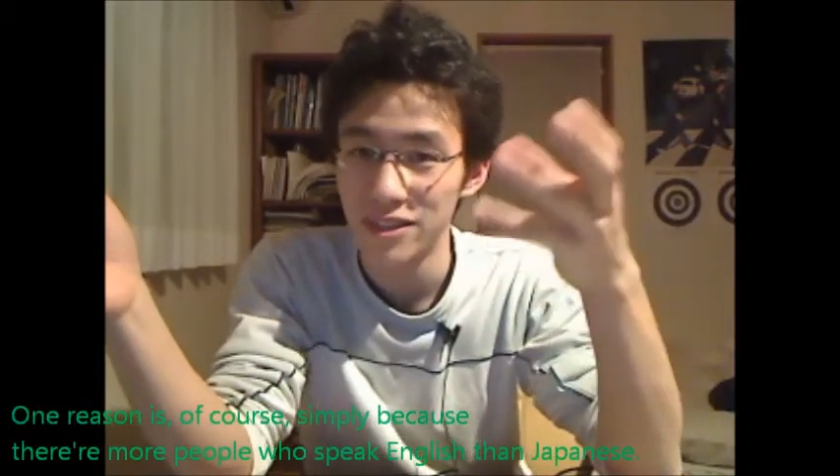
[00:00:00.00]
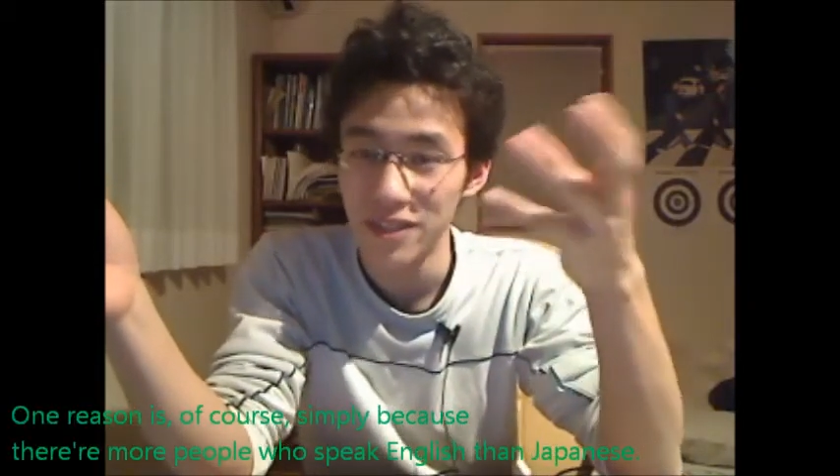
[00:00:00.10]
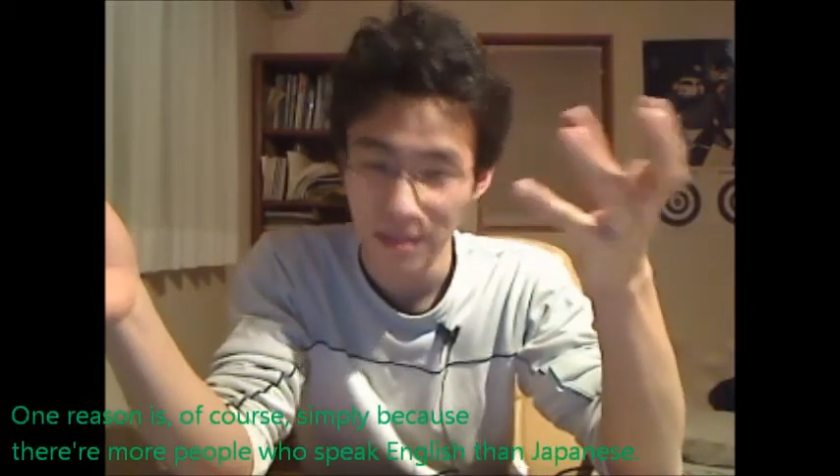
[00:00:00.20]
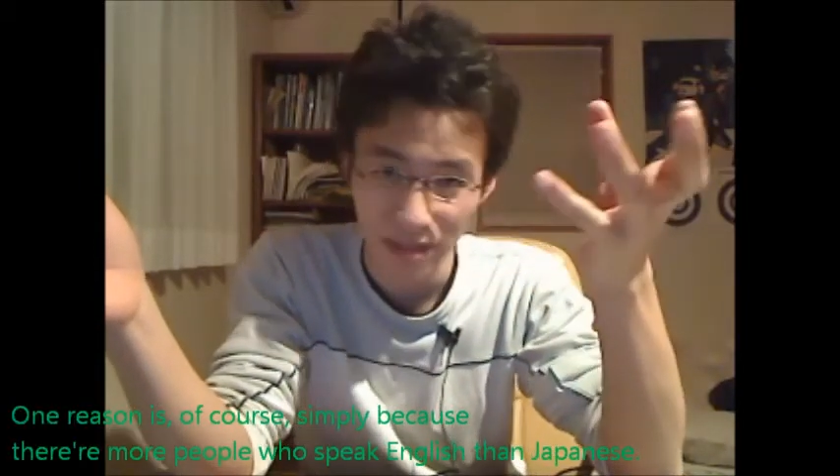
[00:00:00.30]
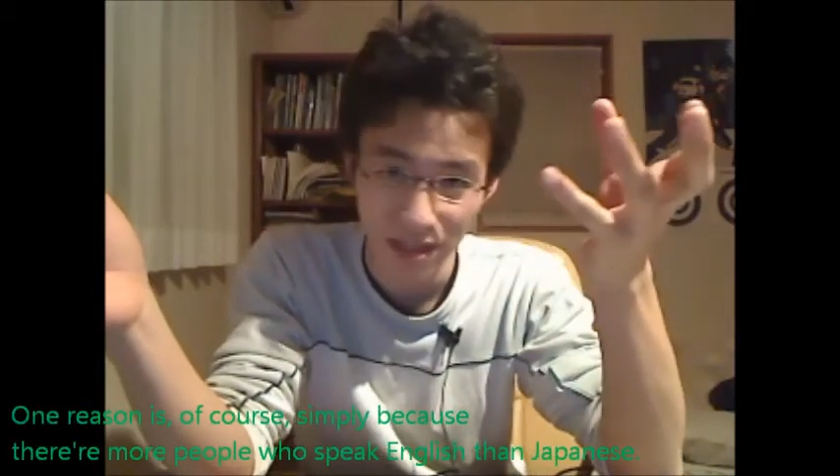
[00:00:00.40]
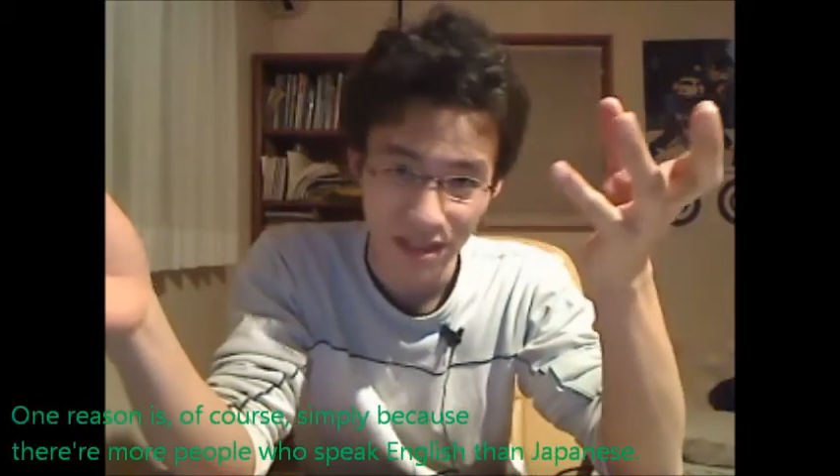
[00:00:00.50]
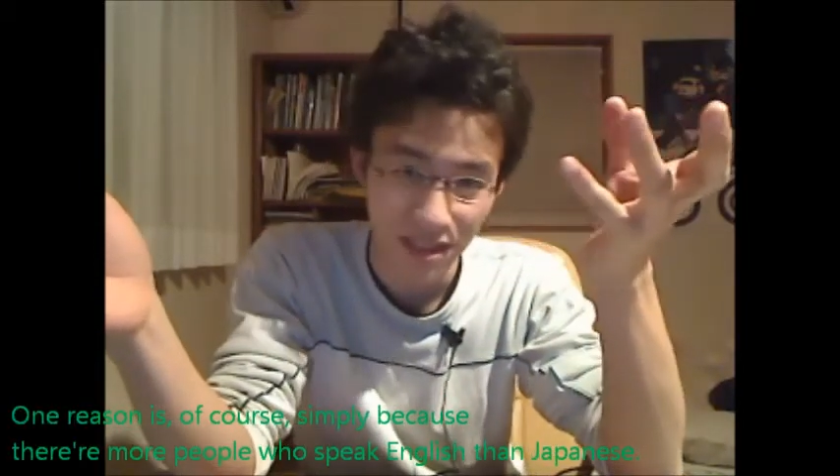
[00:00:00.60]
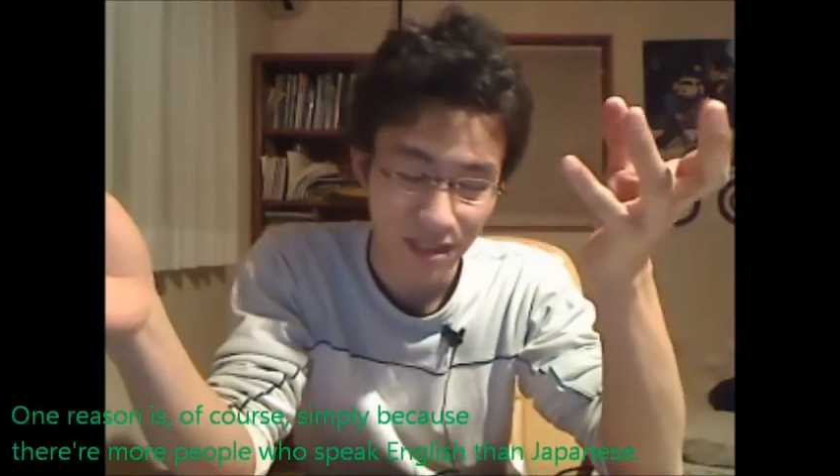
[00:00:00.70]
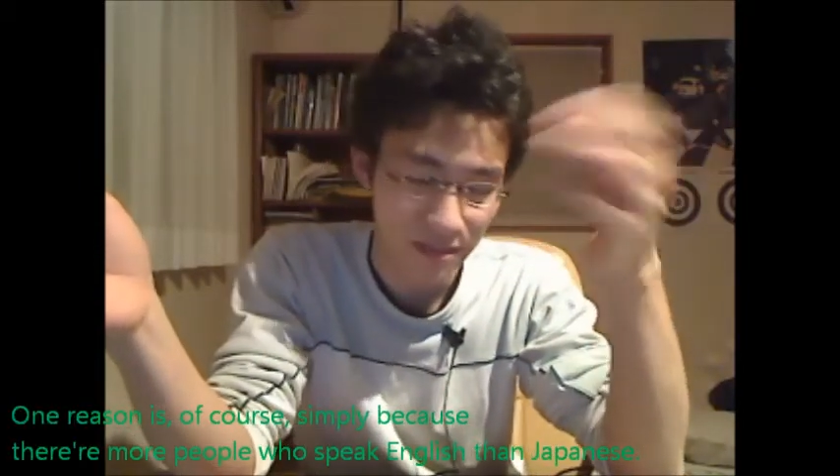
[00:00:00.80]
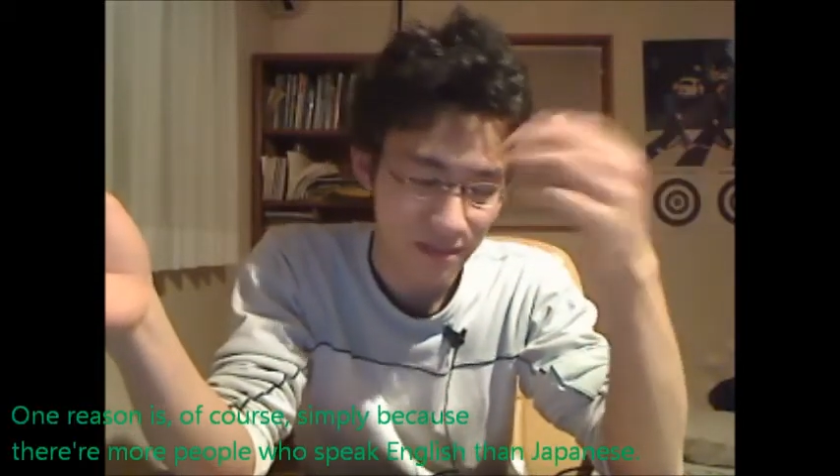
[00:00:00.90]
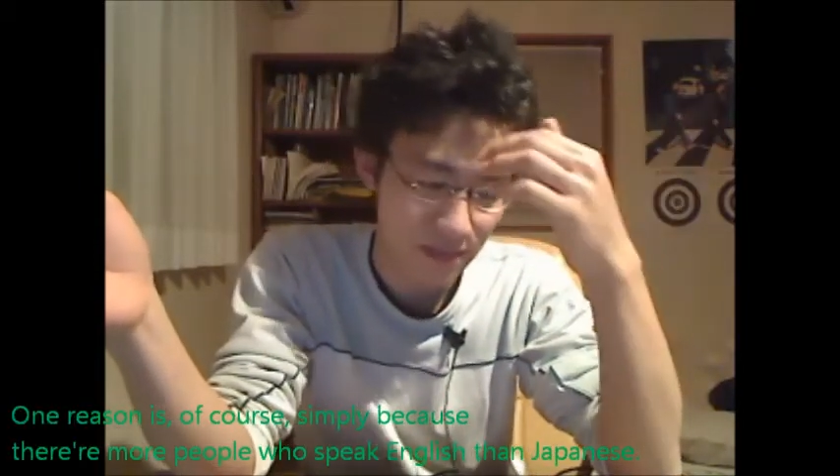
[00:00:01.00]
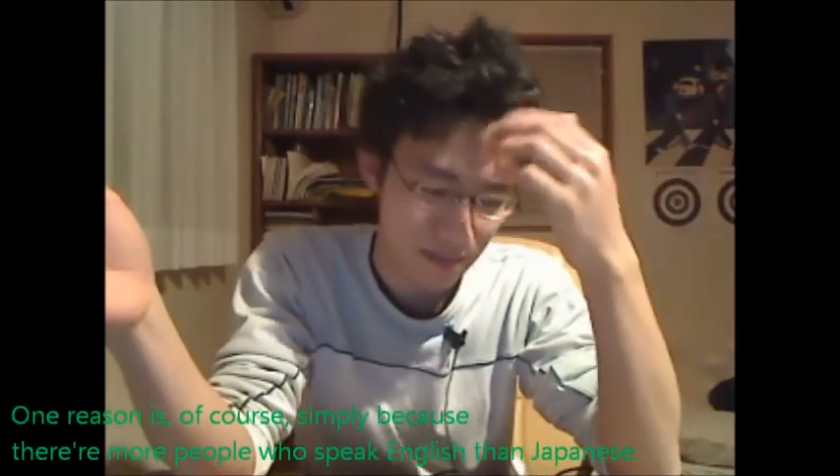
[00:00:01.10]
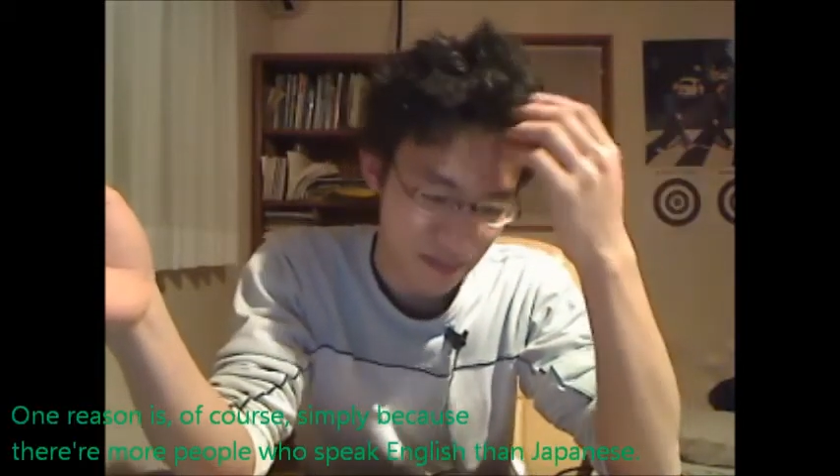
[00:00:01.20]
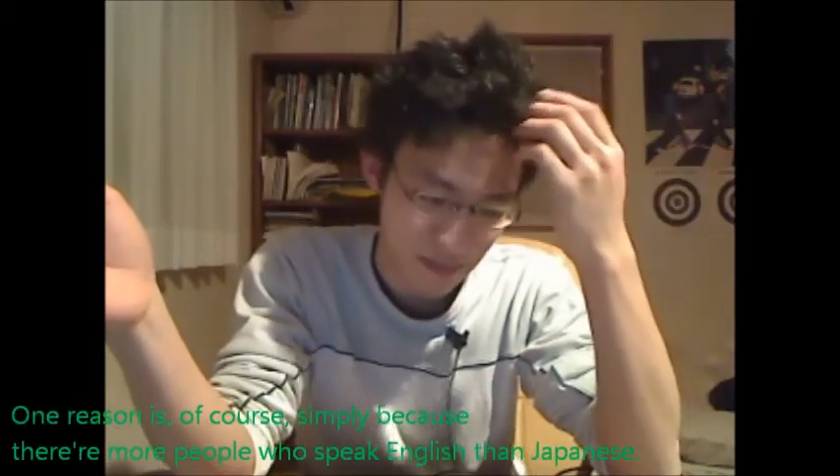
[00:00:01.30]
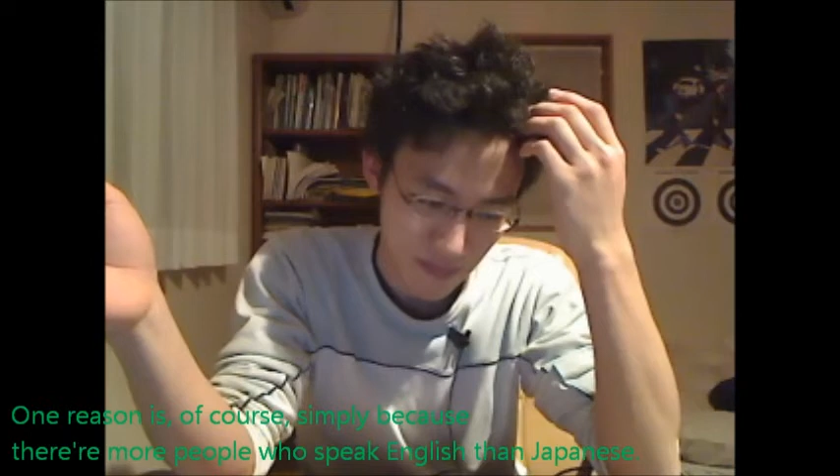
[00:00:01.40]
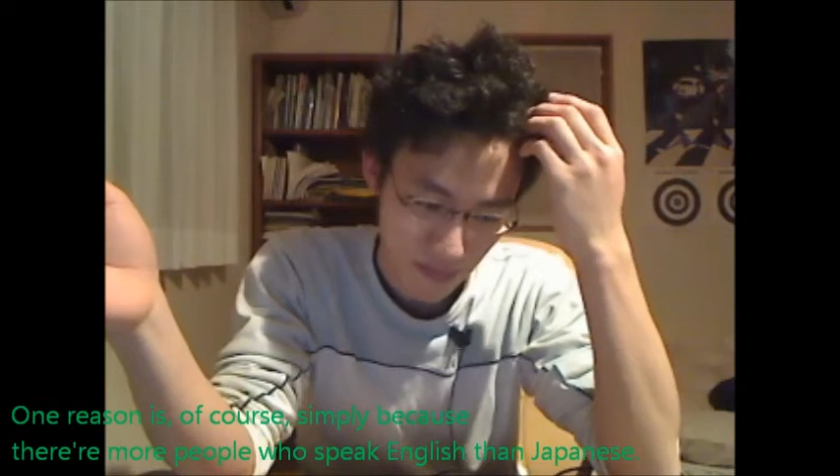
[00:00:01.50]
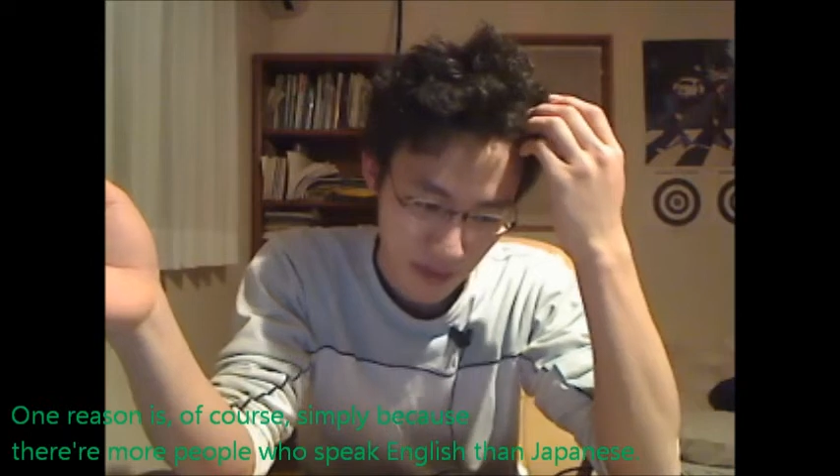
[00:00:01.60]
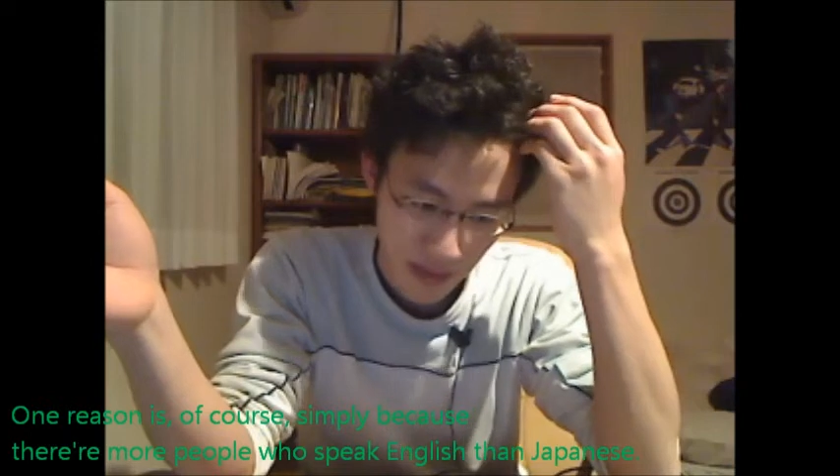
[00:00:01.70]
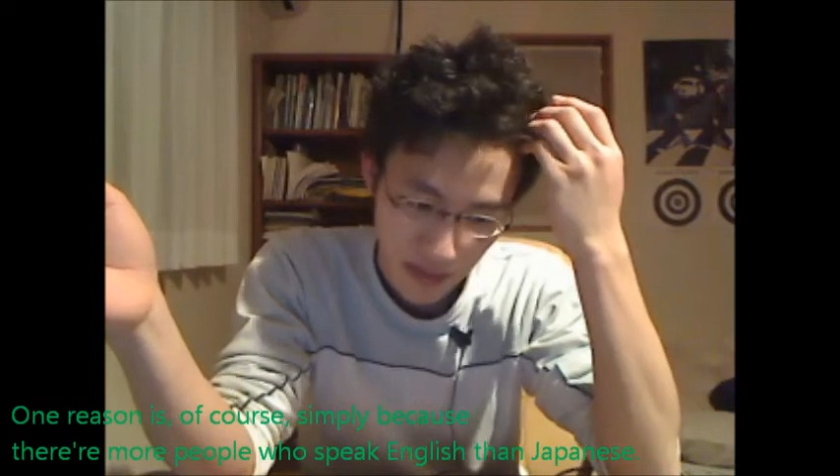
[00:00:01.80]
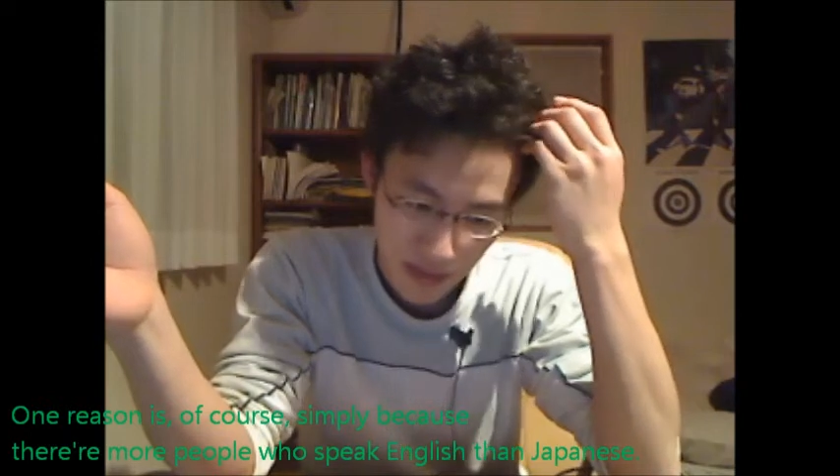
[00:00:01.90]
Japanese.
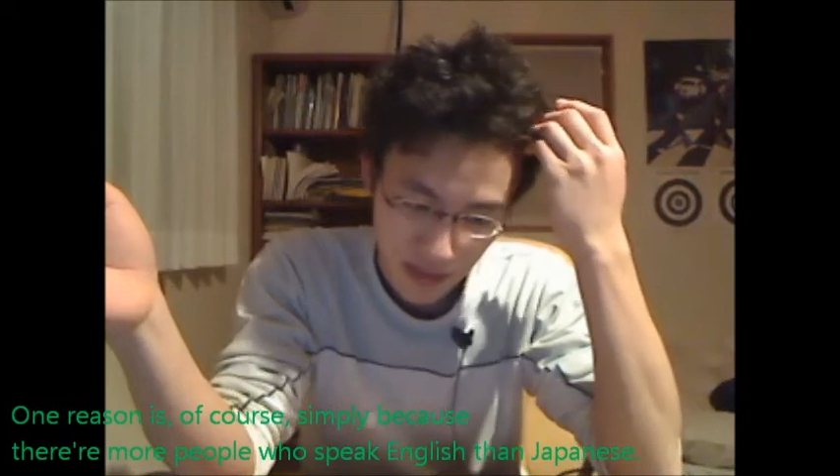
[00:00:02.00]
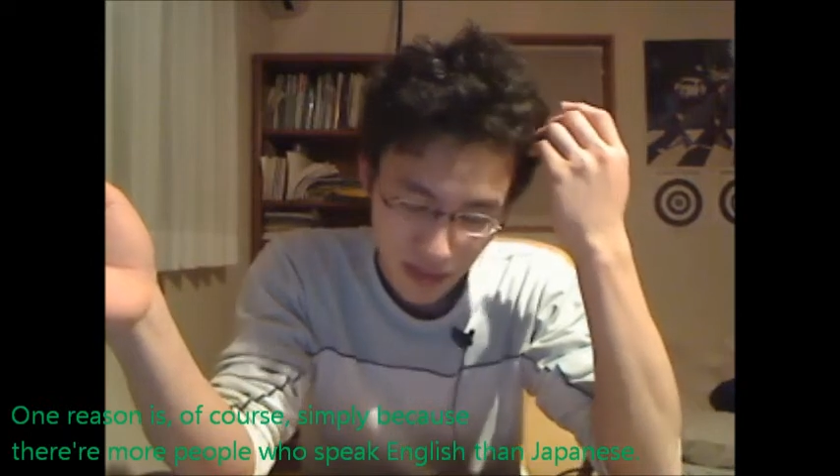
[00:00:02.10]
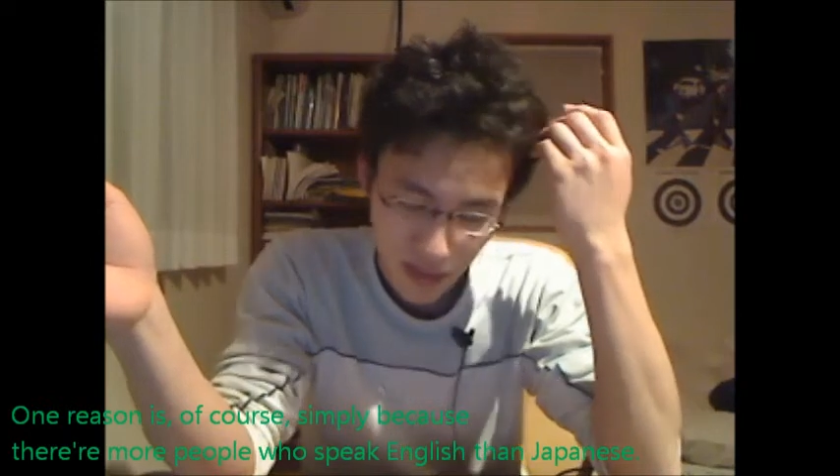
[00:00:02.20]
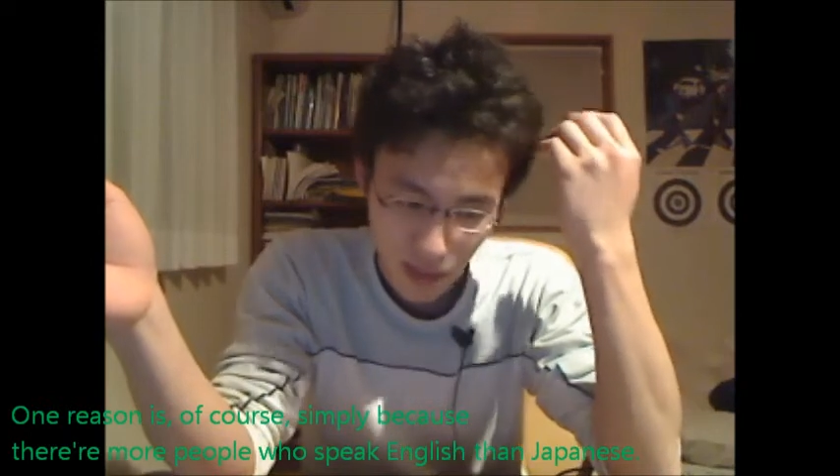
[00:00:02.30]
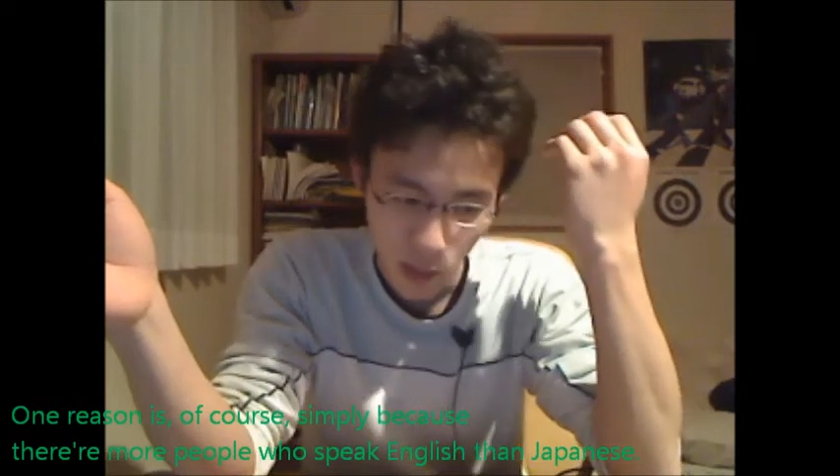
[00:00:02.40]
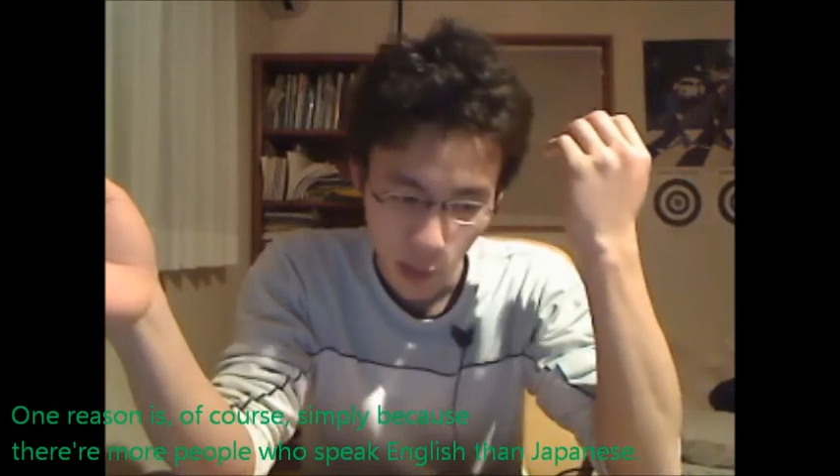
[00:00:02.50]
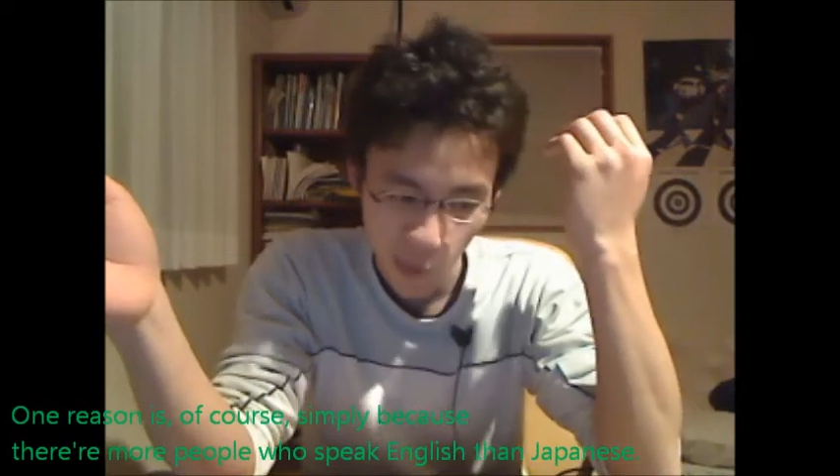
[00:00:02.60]
So